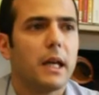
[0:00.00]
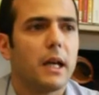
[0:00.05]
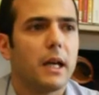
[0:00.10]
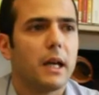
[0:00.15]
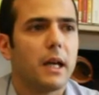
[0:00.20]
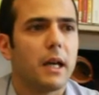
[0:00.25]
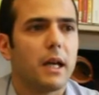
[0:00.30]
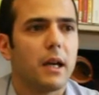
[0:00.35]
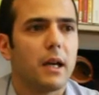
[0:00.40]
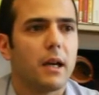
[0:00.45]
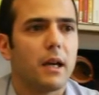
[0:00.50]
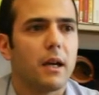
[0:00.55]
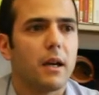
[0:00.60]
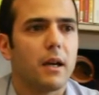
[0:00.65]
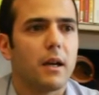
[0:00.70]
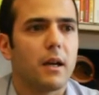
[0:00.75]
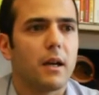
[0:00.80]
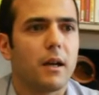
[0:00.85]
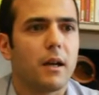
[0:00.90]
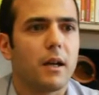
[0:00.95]

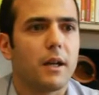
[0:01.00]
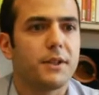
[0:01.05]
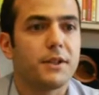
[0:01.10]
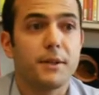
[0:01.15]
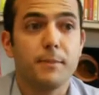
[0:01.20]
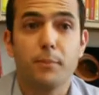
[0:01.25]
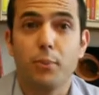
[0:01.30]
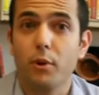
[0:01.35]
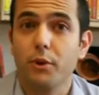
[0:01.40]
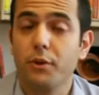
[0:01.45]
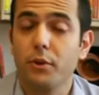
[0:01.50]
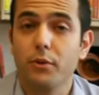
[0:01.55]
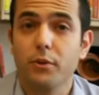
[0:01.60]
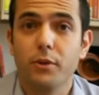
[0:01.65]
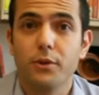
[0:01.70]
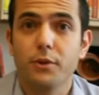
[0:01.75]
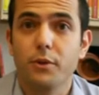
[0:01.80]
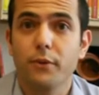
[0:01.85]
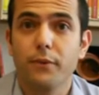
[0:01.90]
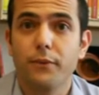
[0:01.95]
It's important
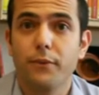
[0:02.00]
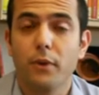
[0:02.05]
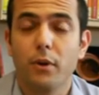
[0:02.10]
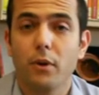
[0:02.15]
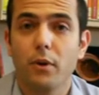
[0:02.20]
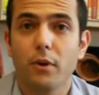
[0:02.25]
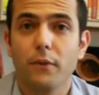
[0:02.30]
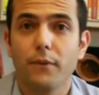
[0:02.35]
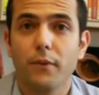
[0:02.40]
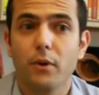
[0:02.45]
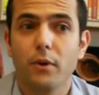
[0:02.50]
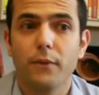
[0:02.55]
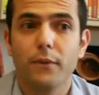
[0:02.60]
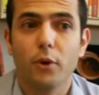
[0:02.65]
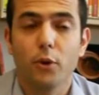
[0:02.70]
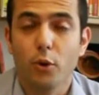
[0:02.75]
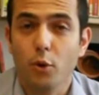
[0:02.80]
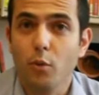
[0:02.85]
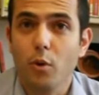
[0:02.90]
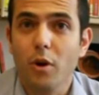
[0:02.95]
also
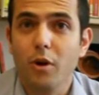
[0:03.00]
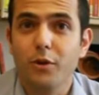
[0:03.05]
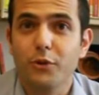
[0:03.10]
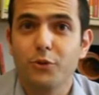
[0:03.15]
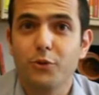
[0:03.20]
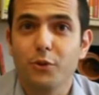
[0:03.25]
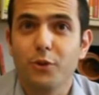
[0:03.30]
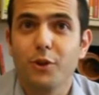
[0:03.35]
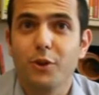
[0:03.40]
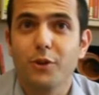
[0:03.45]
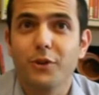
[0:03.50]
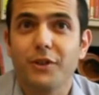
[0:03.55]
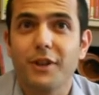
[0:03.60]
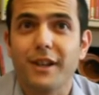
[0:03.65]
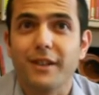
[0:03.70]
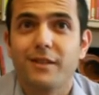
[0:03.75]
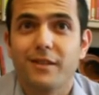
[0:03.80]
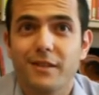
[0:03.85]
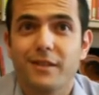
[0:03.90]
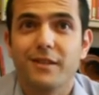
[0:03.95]
for the world to know
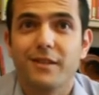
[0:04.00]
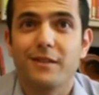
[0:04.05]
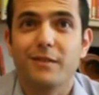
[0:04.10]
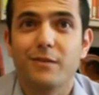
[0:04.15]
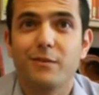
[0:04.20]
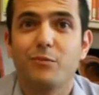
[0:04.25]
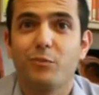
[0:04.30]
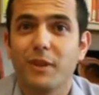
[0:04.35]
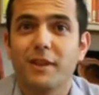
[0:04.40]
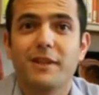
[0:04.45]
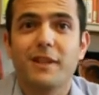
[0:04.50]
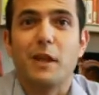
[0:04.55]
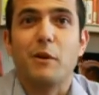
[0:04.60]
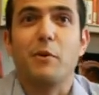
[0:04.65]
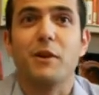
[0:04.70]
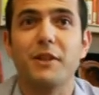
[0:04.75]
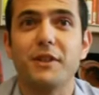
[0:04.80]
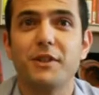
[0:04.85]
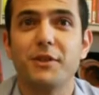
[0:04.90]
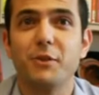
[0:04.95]
that what
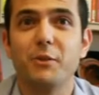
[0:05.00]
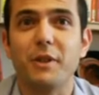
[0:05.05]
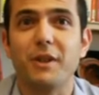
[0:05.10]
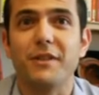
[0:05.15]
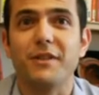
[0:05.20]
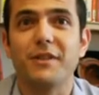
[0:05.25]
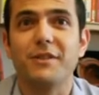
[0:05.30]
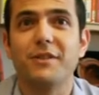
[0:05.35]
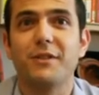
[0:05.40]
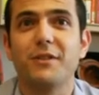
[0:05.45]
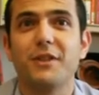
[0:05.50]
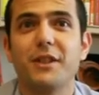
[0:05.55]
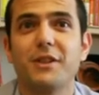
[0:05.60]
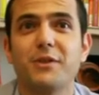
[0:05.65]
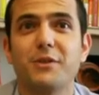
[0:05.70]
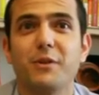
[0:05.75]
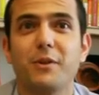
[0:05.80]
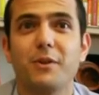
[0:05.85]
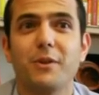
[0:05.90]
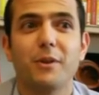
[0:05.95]
Taiwan is doing. So
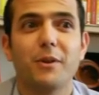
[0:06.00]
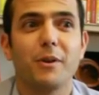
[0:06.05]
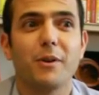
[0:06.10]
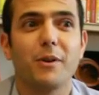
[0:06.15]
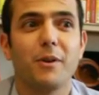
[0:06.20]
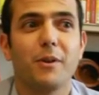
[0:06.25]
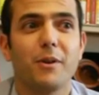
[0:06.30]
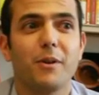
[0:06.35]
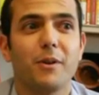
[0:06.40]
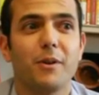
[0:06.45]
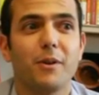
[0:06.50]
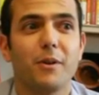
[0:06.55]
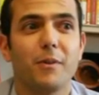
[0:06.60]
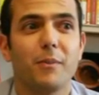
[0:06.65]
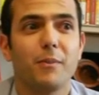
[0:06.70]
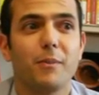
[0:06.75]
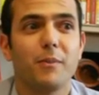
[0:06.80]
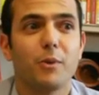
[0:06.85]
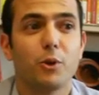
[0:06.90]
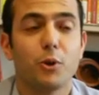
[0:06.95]
that's a
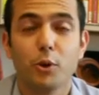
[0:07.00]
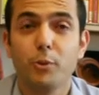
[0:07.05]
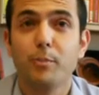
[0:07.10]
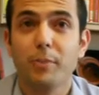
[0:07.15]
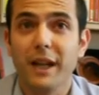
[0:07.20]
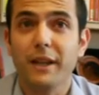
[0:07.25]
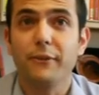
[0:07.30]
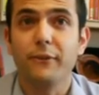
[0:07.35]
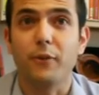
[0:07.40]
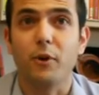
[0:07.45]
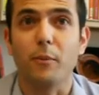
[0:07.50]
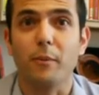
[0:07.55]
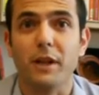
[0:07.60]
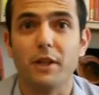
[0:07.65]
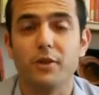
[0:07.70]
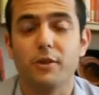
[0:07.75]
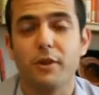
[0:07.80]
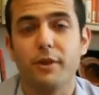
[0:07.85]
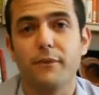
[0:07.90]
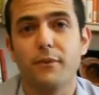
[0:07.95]
good platform
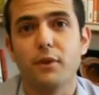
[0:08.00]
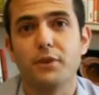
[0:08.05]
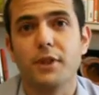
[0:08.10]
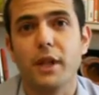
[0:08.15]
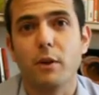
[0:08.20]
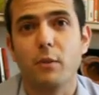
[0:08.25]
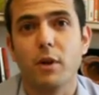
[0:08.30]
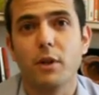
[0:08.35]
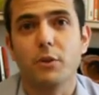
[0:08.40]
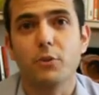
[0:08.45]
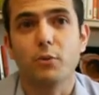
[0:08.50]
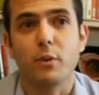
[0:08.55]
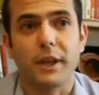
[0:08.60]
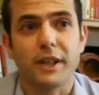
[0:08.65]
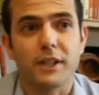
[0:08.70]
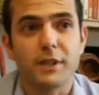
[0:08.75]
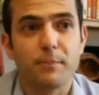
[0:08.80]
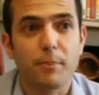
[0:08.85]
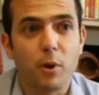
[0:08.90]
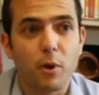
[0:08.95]
actually for Taiwan to
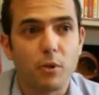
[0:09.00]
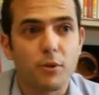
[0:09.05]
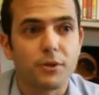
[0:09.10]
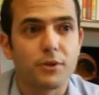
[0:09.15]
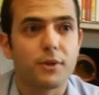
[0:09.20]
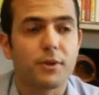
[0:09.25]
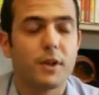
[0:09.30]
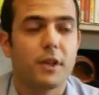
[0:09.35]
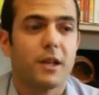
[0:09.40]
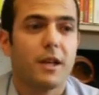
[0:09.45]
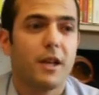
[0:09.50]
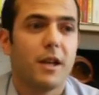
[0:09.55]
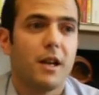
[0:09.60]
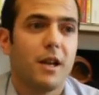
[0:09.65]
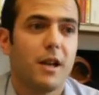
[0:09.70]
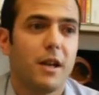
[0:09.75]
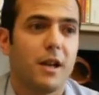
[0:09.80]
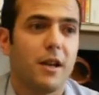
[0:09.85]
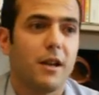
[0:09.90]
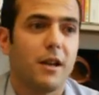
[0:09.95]
expose
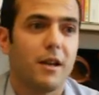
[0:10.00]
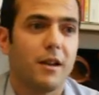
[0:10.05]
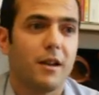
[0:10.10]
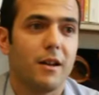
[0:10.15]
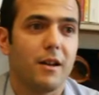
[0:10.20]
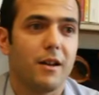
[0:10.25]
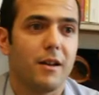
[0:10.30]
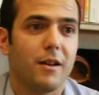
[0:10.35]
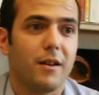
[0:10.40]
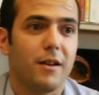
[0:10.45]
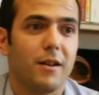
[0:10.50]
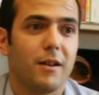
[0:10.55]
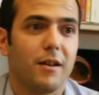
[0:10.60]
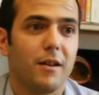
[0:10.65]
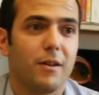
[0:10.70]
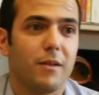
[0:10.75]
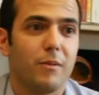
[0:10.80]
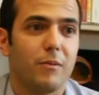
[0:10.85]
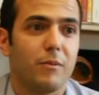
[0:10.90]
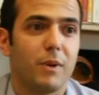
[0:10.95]

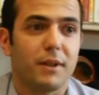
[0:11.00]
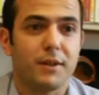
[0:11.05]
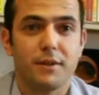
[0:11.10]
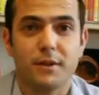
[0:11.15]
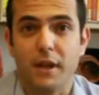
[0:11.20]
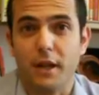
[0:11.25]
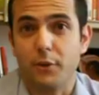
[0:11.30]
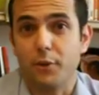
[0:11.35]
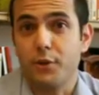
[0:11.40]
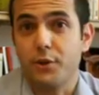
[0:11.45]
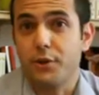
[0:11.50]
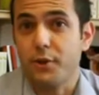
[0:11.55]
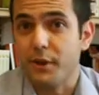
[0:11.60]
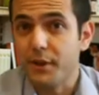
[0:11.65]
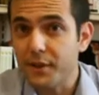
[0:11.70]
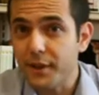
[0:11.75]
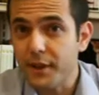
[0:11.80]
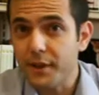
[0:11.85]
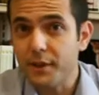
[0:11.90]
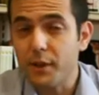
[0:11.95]
what are the
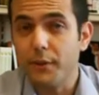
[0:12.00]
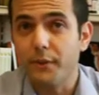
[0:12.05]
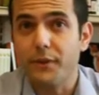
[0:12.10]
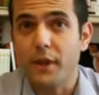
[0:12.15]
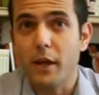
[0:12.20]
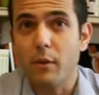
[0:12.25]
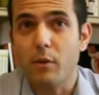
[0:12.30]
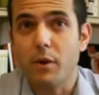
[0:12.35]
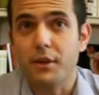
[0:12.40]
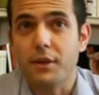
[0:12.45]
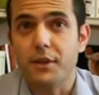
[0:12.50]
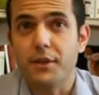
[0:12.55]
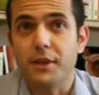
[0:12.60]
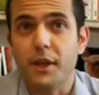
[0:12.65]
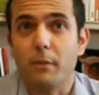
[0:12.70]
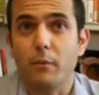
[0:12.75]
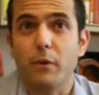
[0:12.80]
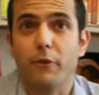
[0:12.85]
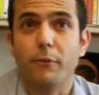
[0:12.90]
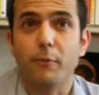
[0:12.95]
success of Taiwan in
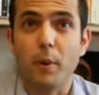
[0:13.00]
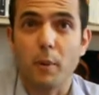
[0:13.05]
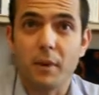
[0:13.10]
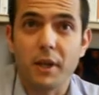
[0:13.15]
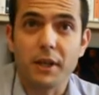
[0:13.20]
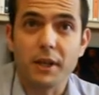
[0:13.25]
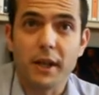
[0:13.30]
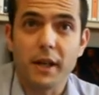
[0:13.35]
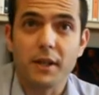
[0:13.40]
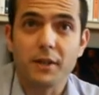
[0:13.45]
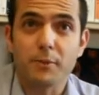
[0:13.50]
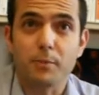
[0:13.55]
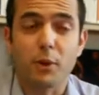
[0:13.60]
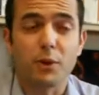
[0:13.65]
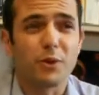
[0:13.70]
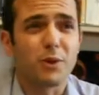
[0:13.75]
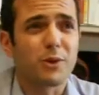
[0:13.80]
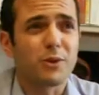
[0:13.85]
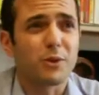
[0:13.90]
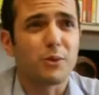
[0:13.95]
terms of public health,
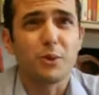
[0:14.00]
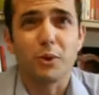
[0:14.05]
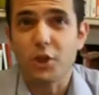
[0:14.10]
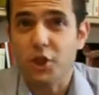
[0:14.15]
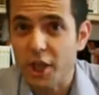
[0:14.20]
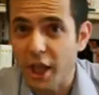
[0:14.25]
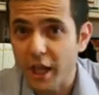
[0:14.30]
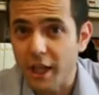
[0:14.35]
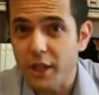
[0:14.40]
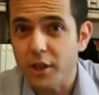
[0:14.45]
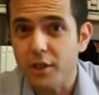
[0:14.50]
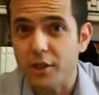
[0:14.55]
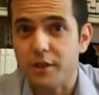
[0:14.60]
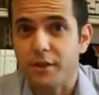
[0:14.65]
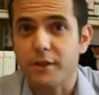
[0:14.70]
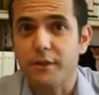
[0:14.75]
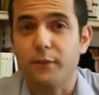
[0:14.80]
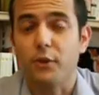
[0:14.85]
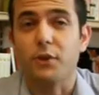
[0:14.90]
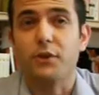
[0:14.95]
but also the
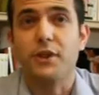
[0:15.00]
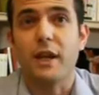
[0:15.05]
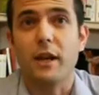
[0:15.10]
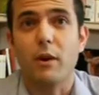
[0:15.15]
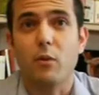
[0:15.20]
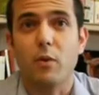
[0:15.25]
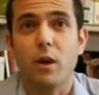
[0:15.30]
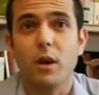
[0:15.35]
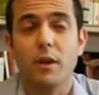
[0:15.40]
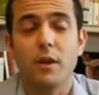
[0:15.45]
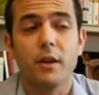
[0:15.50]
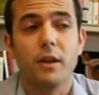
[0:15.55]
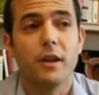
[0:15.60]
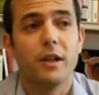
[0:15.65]
challenges for Taiwan,